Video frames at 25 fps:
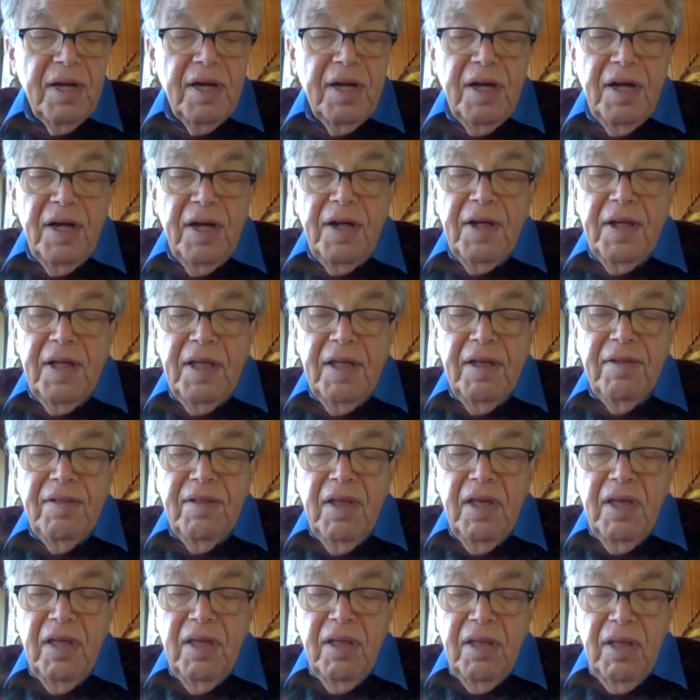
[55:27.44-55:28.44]
uh, in,
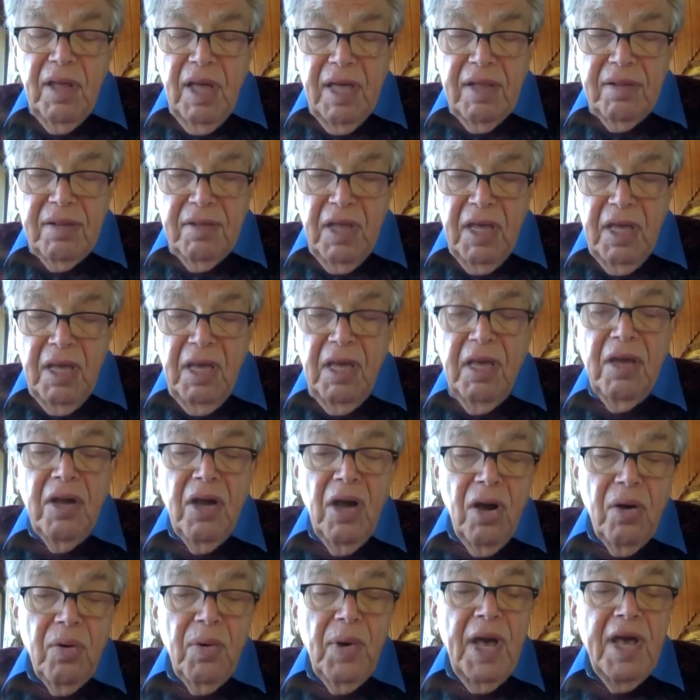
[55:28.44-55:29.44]
the, in the
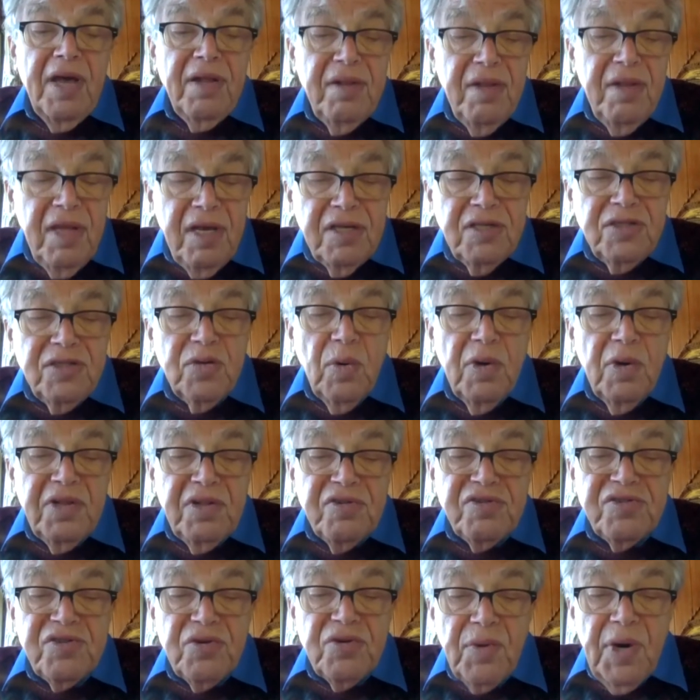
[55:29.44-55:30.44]
ego. And these were
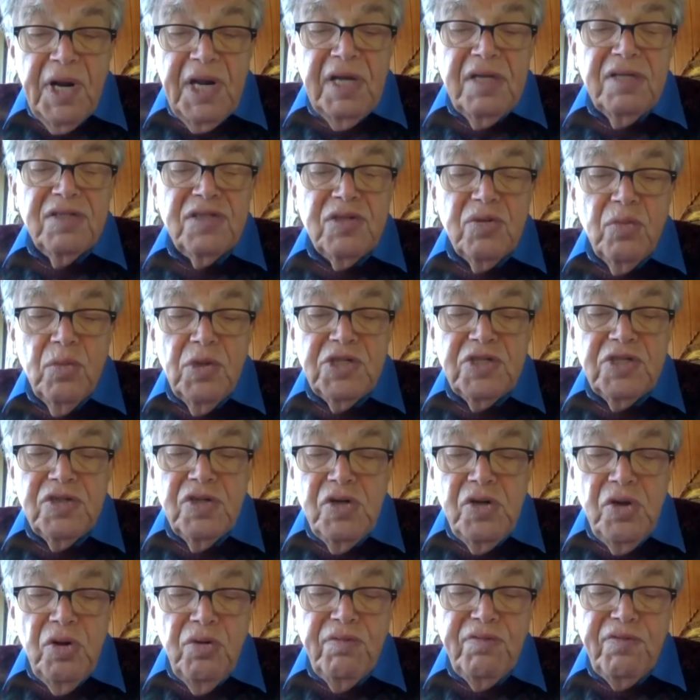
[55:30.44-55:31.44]
the terrains in which
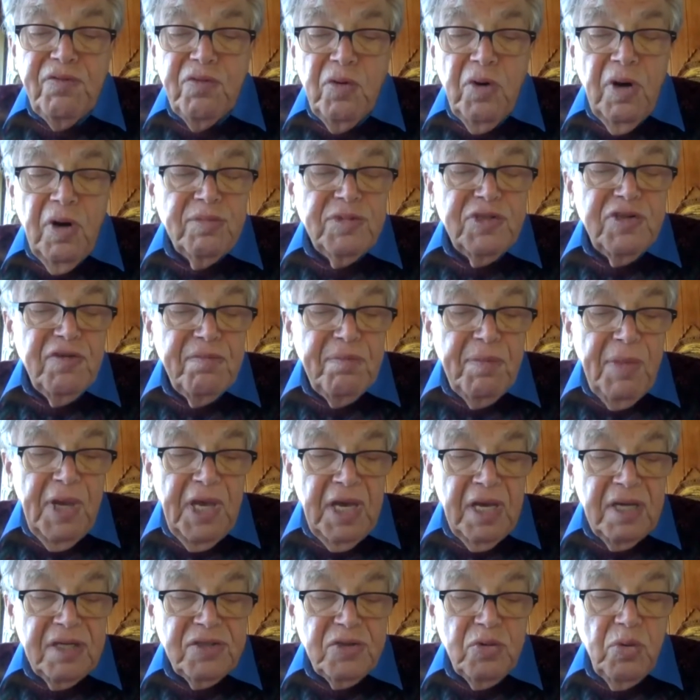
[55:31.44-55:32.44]
the new forms of
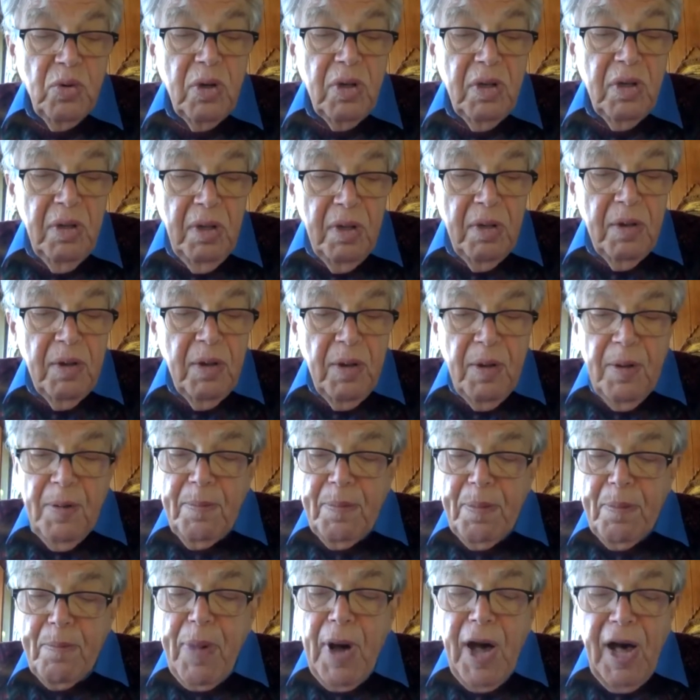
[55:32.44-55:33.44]
mass or
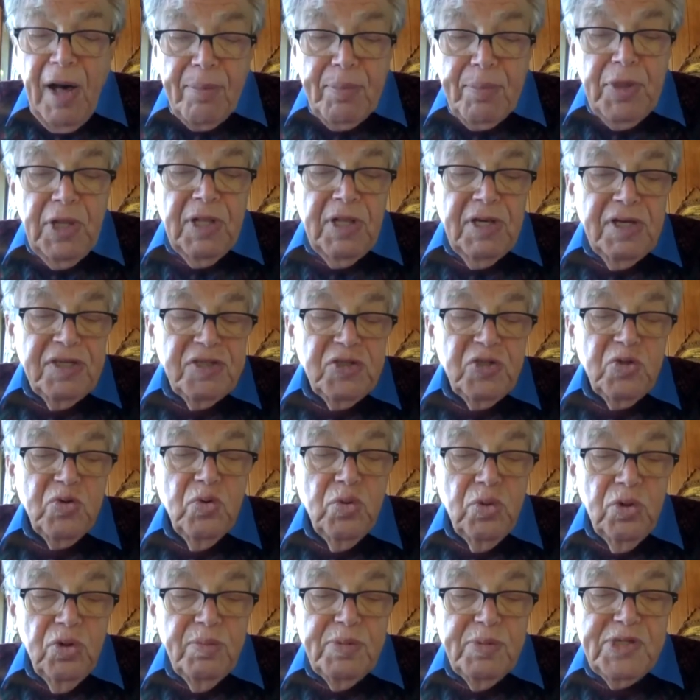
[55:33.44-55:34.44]
populist
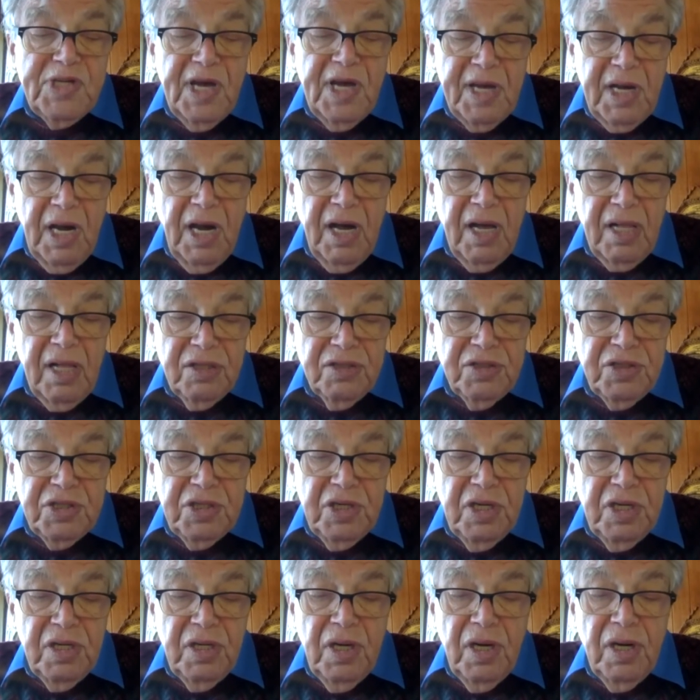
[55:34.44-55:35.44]
group
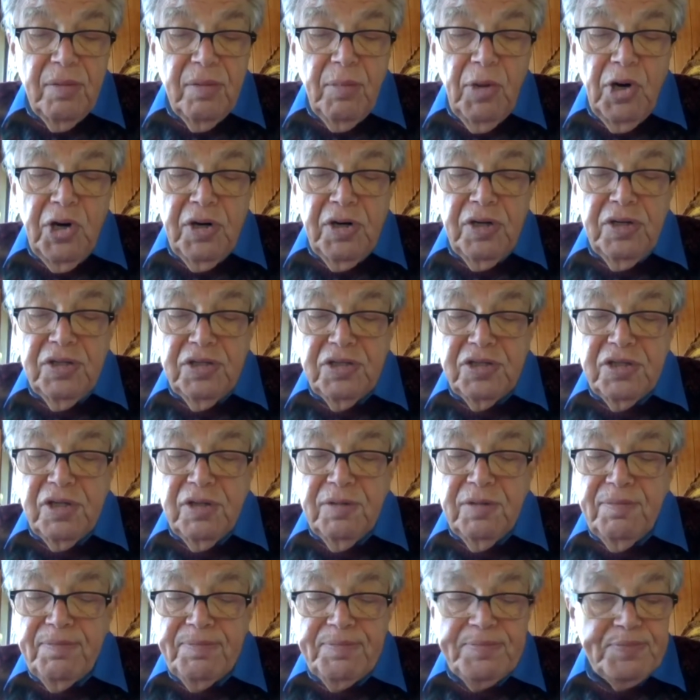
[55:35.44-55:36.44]
psychology
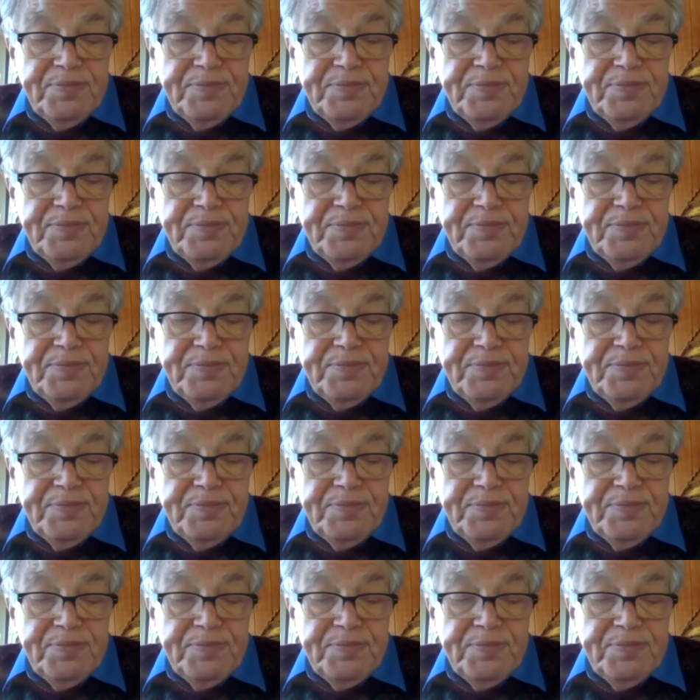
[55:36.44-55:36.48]
emerged.